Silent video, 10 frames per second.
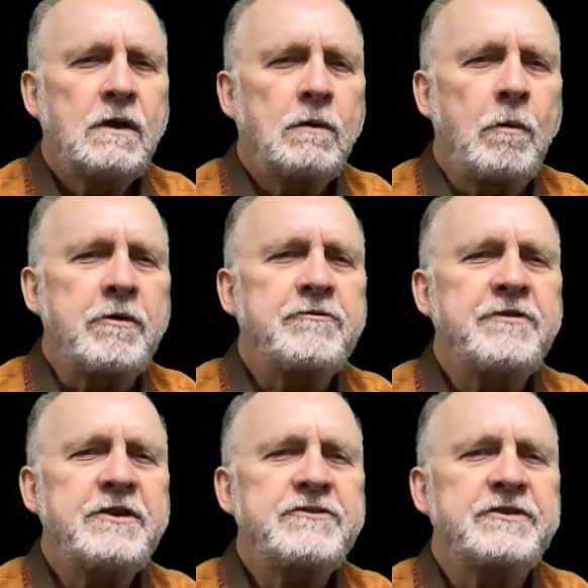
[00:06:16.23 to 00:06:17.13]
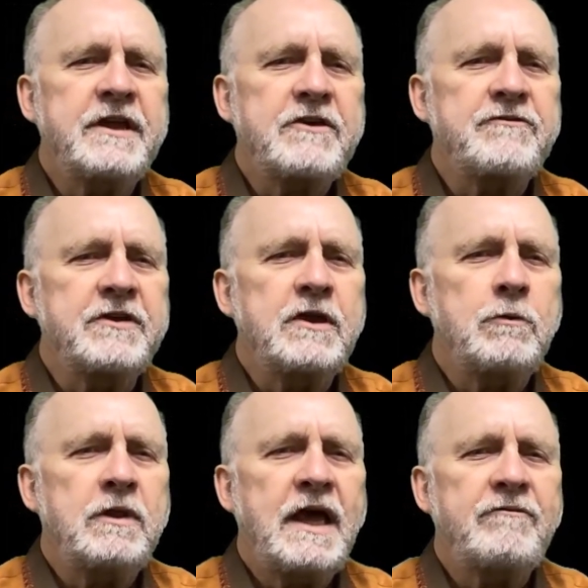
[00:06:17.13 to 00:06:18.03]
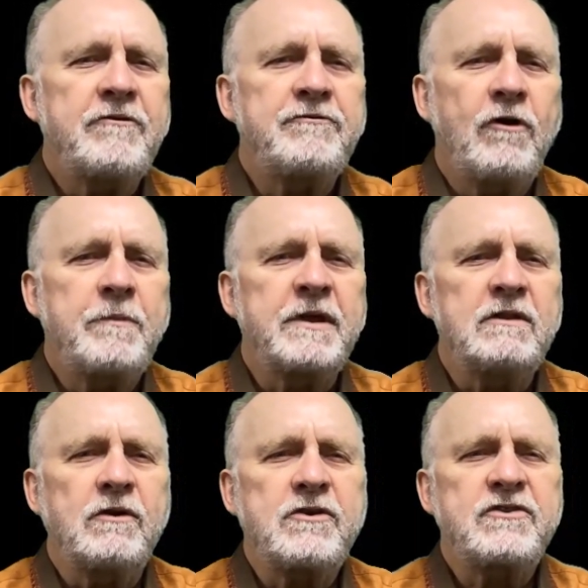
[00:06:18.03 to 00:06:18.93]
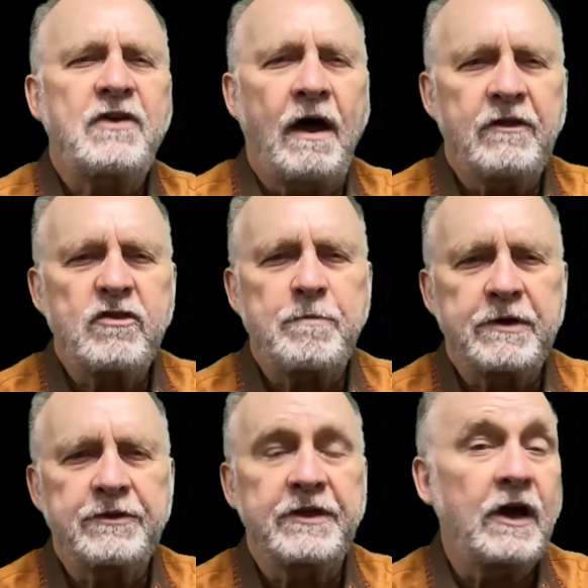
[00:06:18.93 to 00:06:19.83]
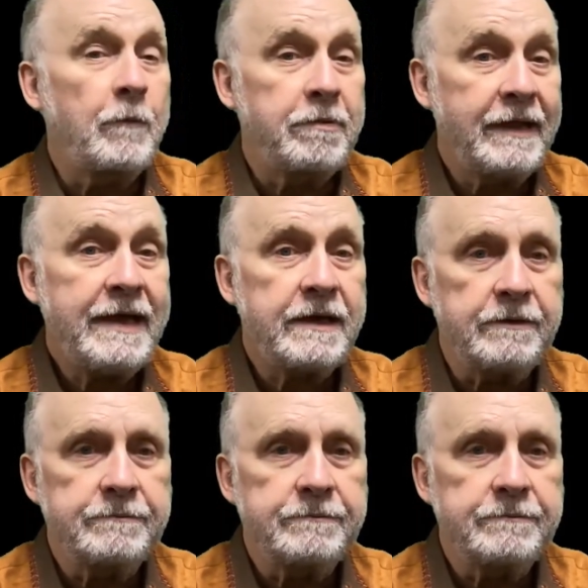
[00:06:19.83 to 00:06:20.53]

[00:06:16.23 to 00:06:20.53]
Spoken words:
When we finish the next video, we'll have a form that looks tons better than our plan.